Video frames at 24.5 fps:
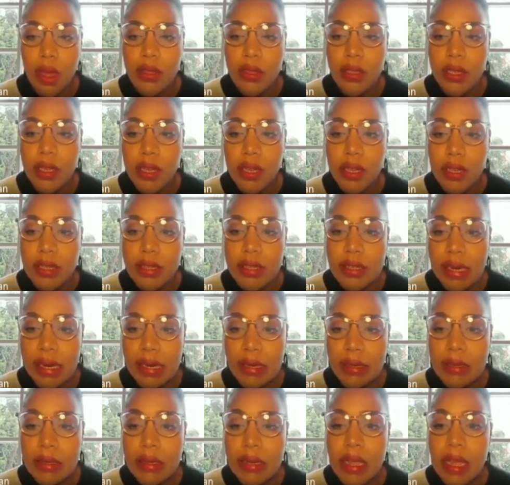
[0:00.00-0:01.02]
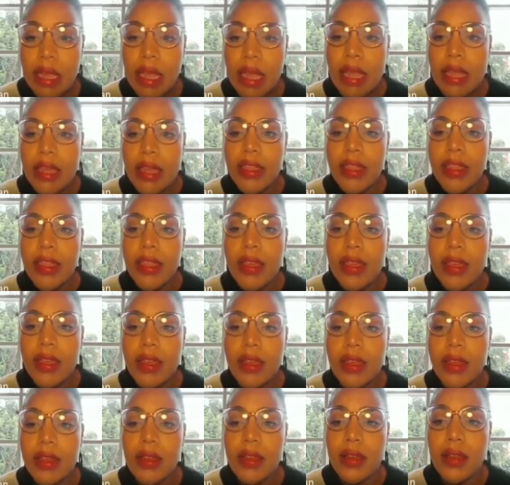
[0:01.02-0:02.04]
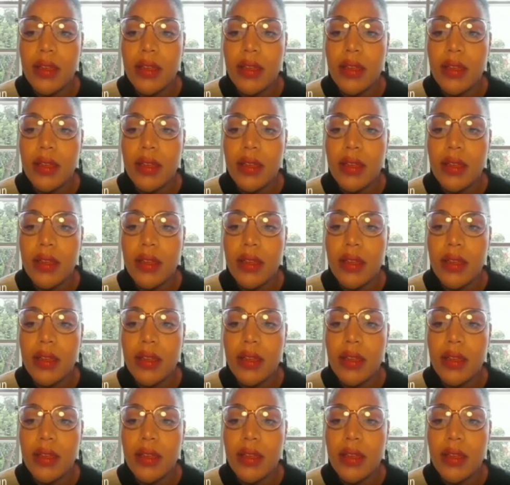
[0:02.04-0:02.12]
Turnitin, the